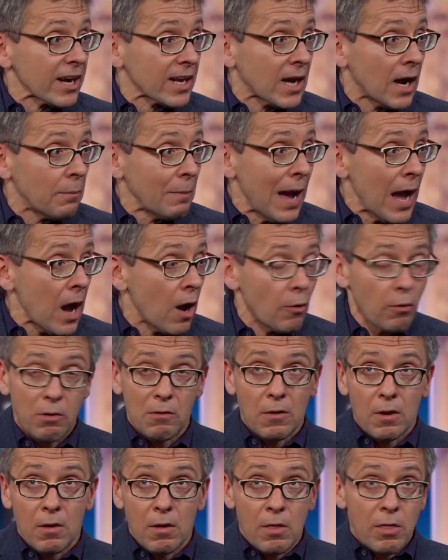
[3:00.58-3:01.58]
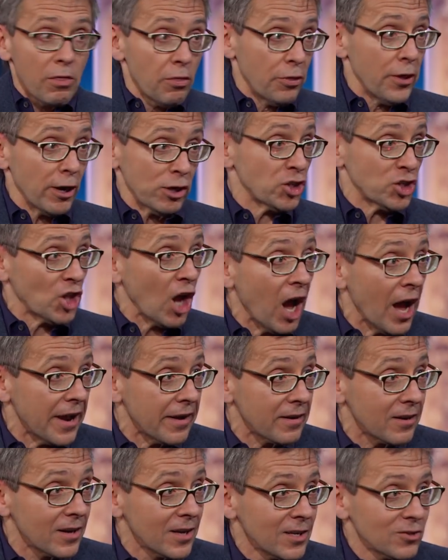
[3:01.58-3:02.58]
it come out, they're
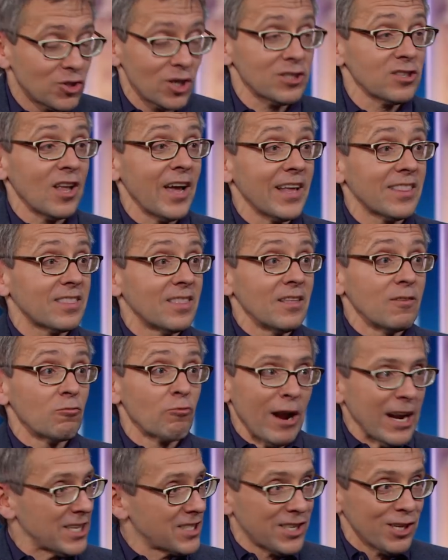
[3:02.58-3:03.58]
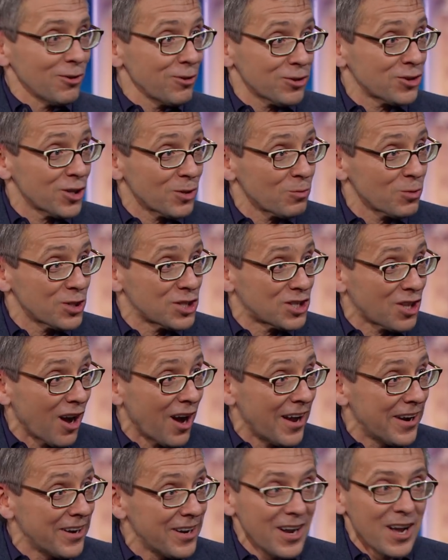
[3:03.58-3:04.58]
stunned, just like Rex Tillerson was
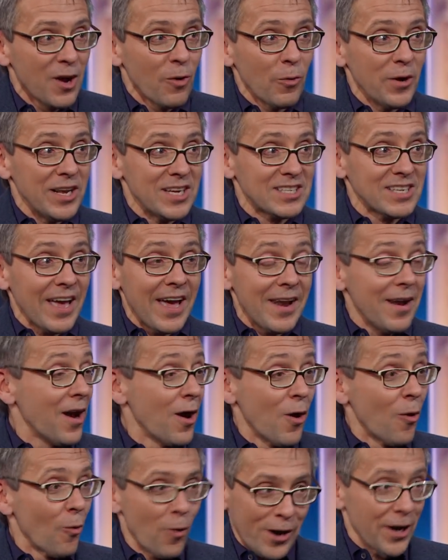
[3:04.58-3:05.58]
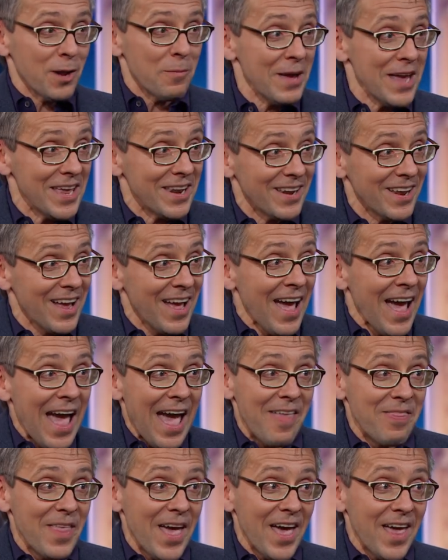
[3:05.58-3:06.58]
stunned when he said, we're going to meet.
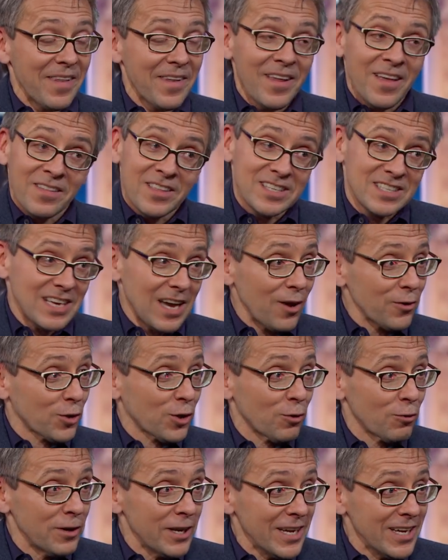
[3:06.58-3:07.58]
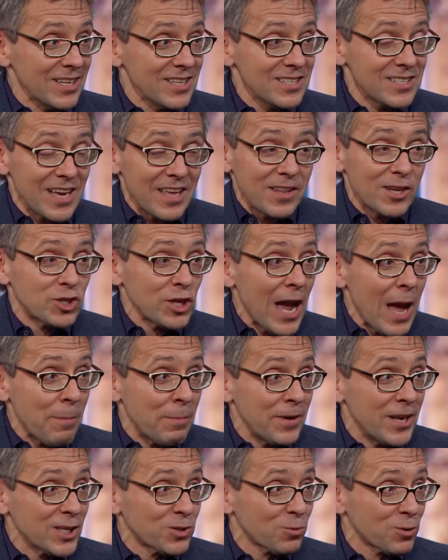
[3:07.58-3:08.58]
And then the South Koreans and the
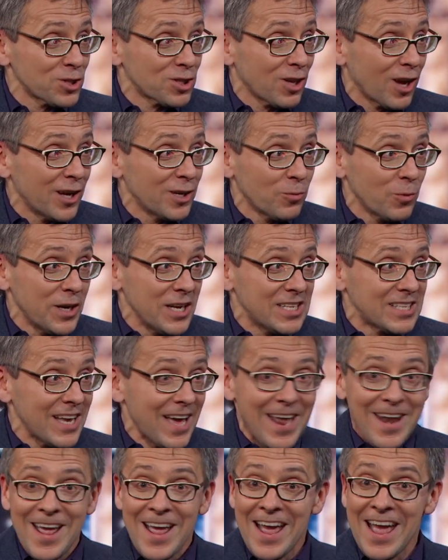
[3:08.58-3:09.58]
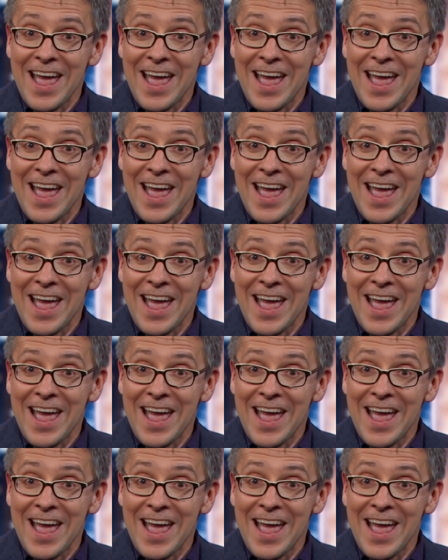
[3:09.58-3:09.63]
Japanese were stunned when he said,